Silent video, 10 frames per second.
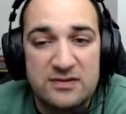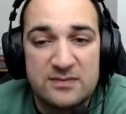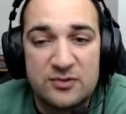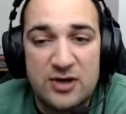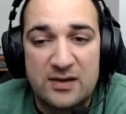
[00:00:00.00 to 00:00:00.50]
You
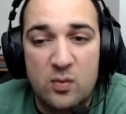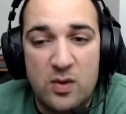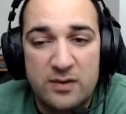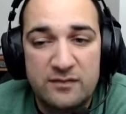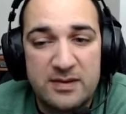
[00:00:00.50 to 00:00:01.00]
subtract
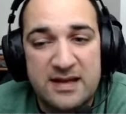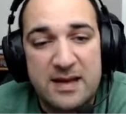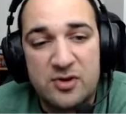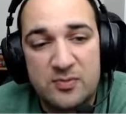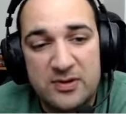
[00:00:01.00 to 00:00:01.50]
1 from the
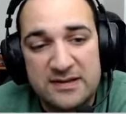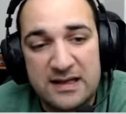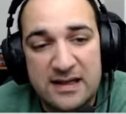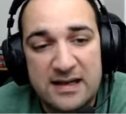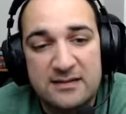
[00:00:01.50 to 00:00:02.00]
damage points
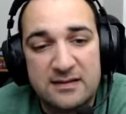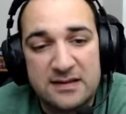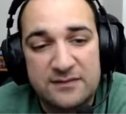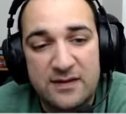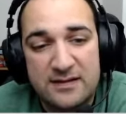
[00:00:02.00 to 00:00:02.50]
allocated to
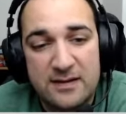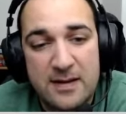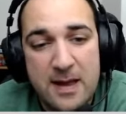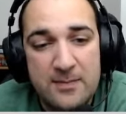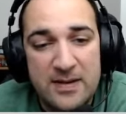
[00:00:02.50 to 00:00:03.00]
this fighter